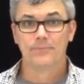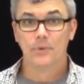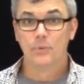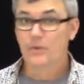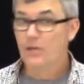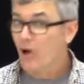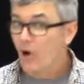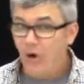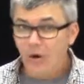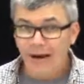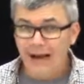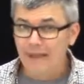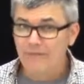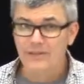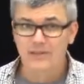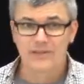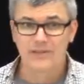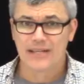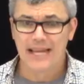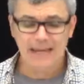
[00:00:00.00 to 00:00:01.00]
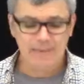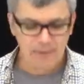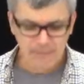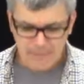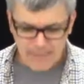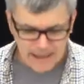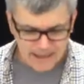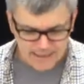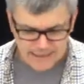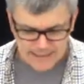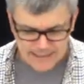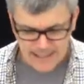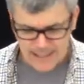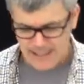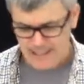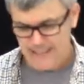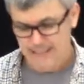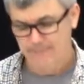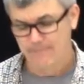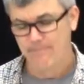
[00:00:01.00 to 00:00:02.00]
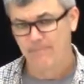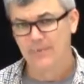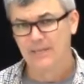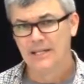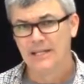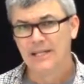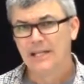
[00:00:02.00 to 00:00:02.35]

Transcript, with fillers: We all have the same amount of time.